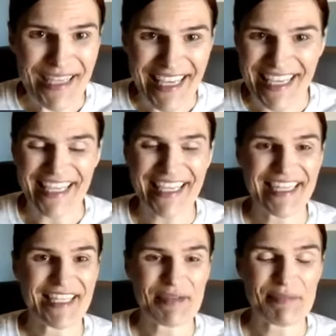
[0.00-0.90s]
in
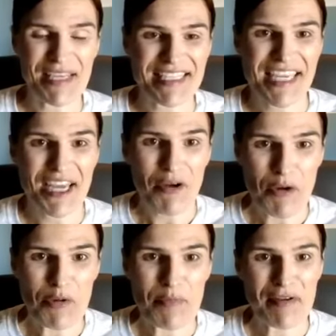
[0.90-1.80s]
the Amazing at
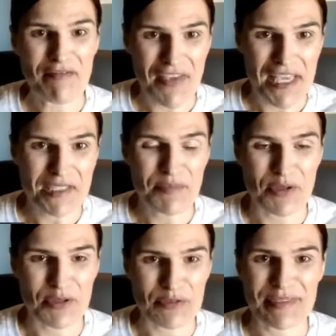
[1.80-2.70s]
Home Facebook
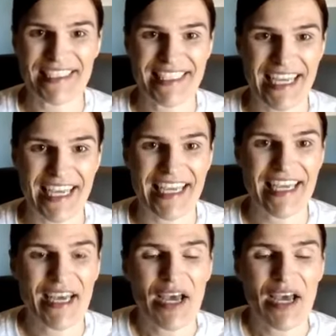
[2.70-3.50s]
group today